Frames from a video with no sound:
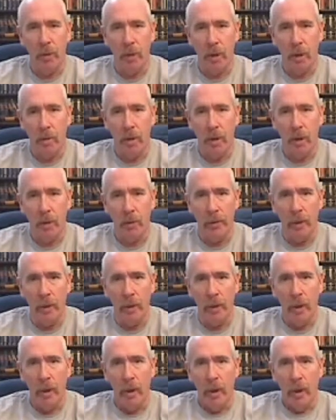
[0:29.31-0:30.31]
you know
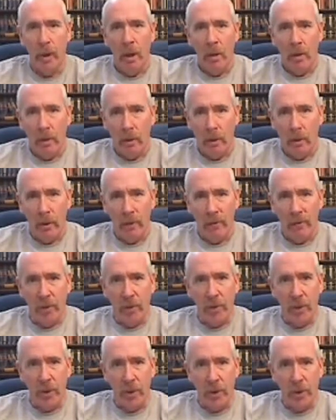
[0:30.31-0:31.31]
that there are
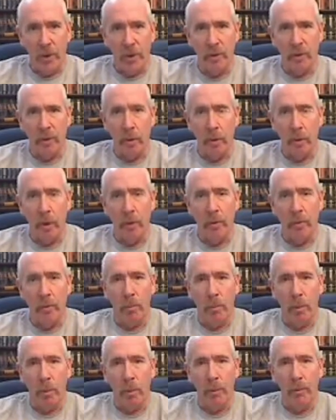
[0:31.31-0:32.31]
different sections of a credit
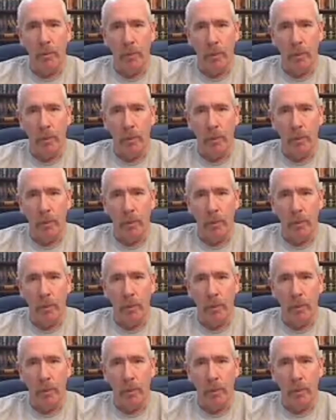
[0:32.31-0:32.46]
report.